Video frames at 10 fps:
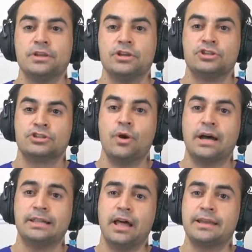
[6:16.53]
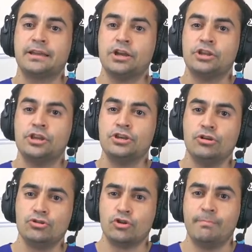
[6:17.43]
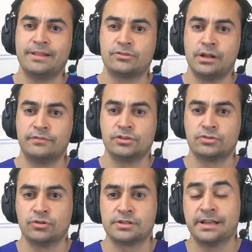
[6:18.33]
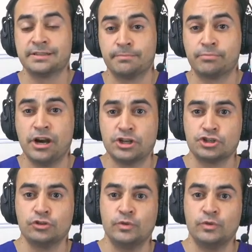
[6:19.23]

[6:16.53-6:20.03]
So unlike the usual mental health disorders like depression,